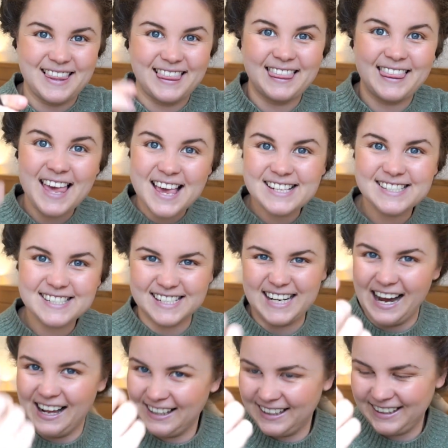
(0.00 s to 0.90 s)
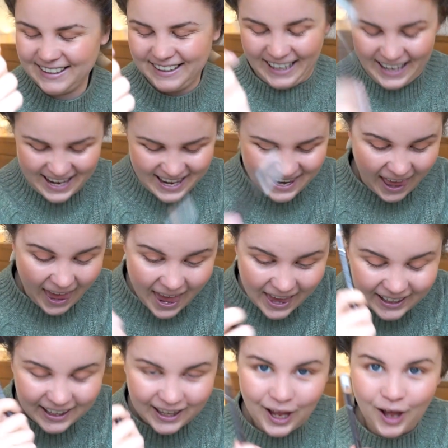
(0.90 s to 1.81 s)
this colour in
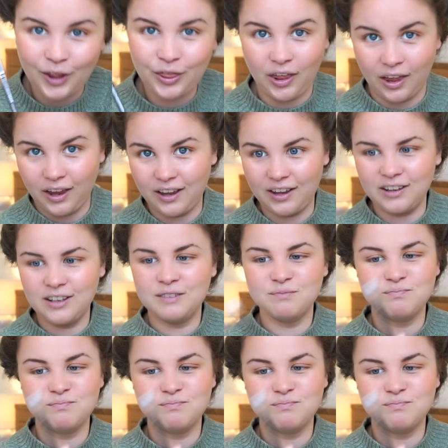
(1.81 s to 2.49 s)
any other